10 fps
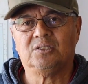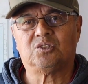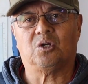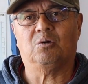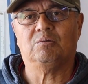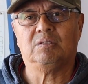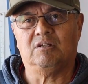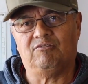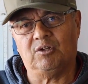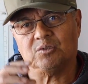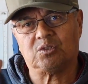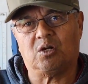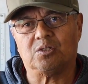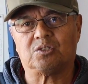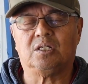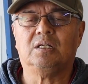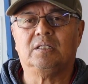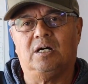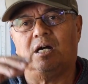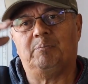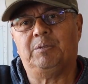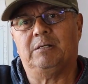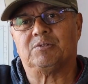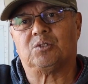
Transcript: So the flow is constant, the RPM